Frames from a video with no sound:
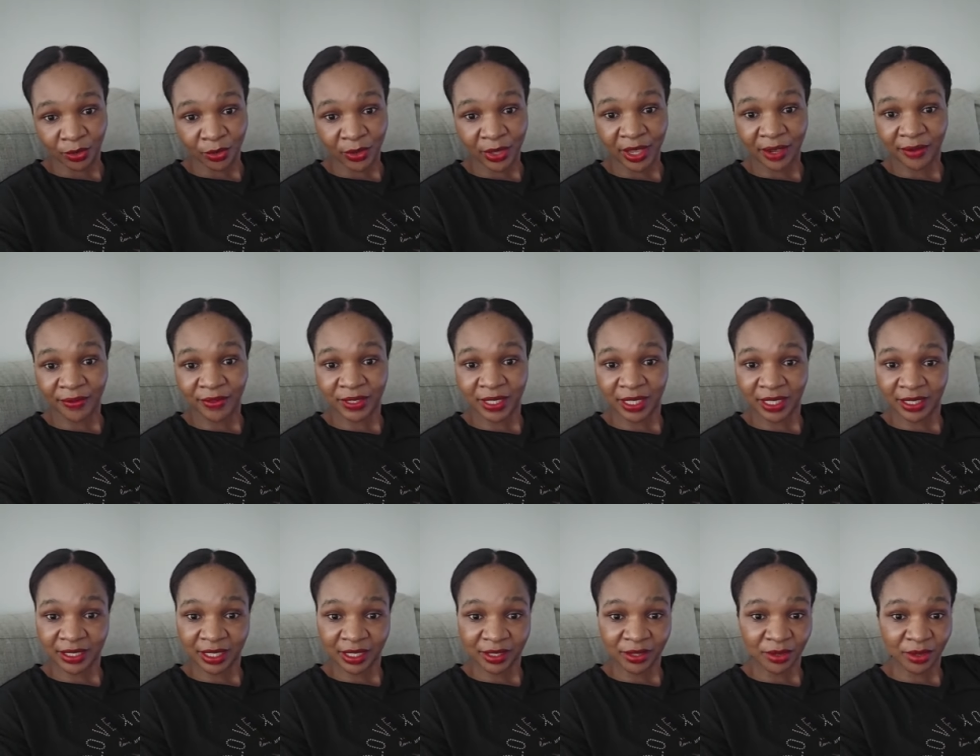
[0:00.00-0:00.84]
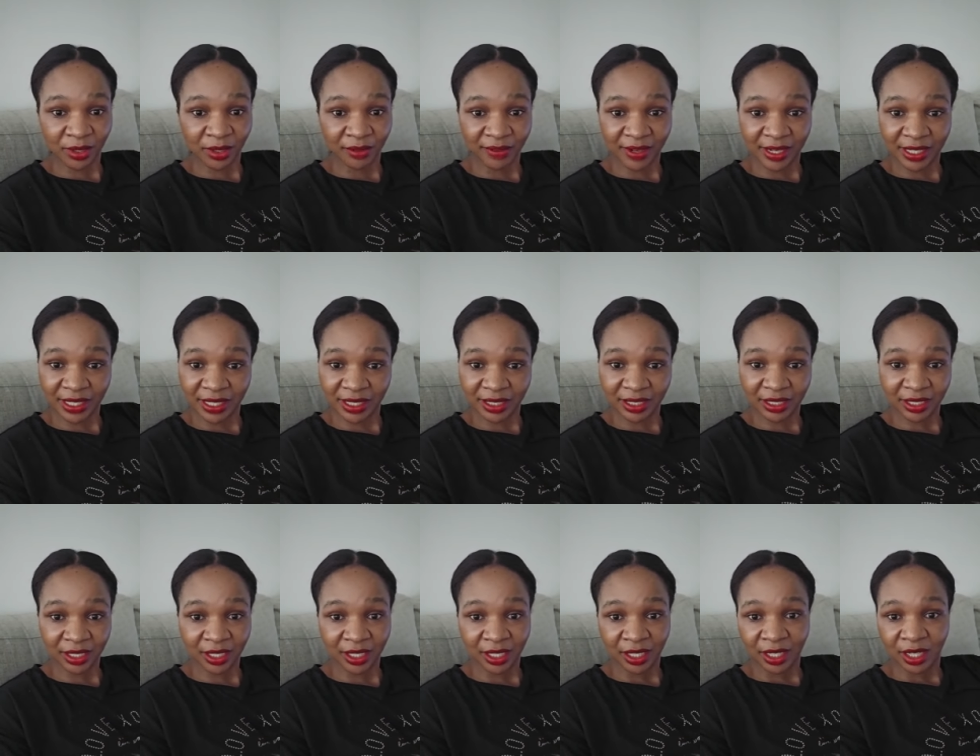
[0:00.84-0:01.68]
we have Texas
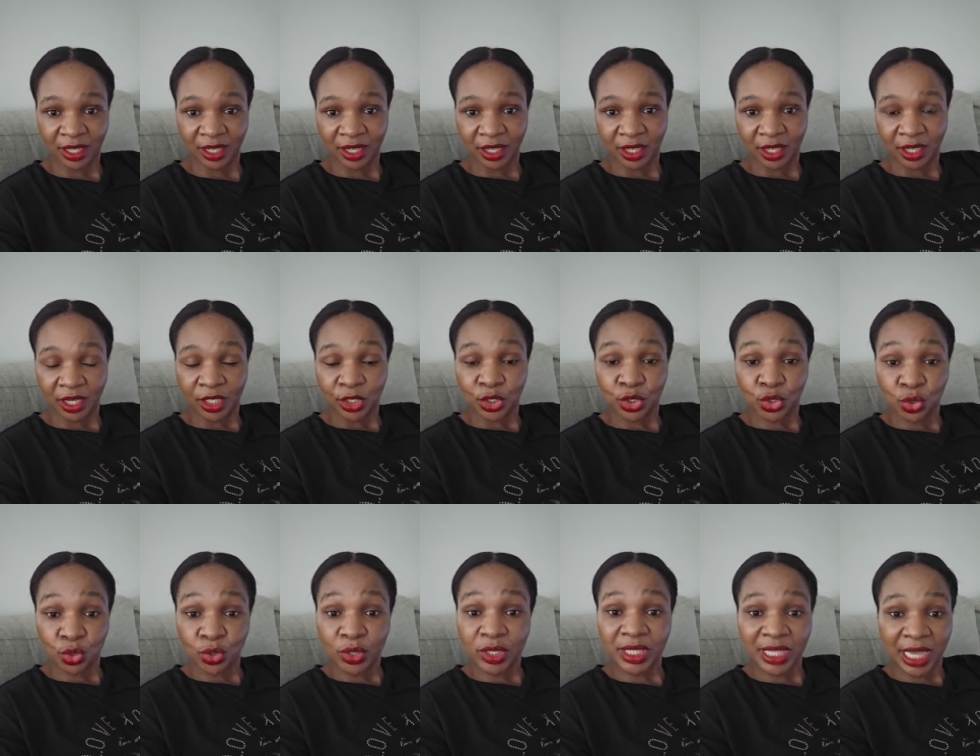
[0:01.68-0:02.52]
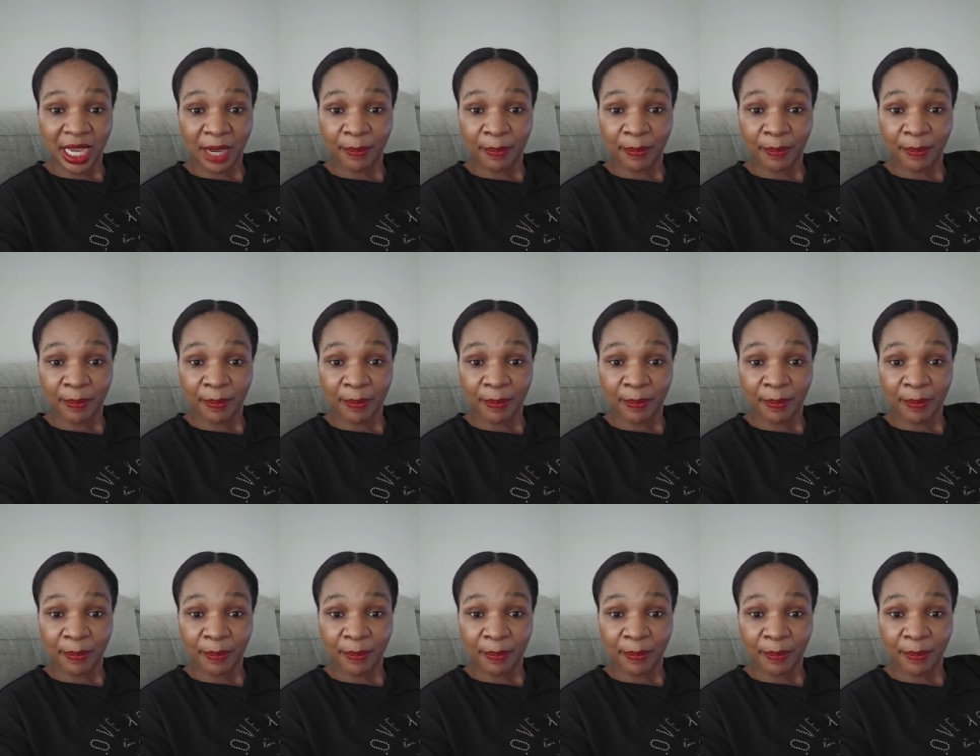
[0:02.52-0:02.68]
University. Choose a